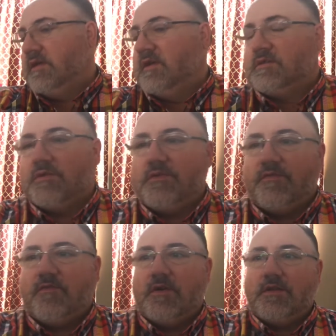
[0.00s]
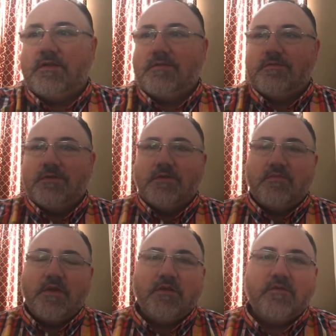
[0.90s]
It's always fun when you
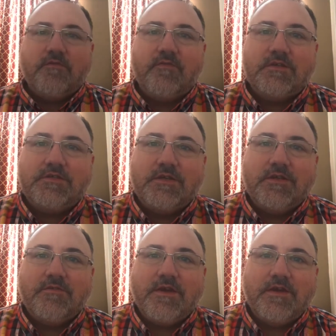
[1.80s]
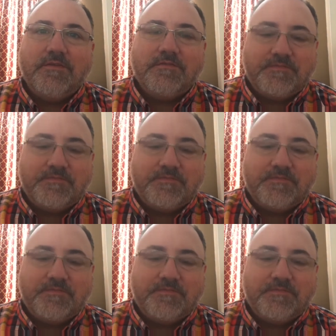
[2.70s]
can make your own fishing gear, right?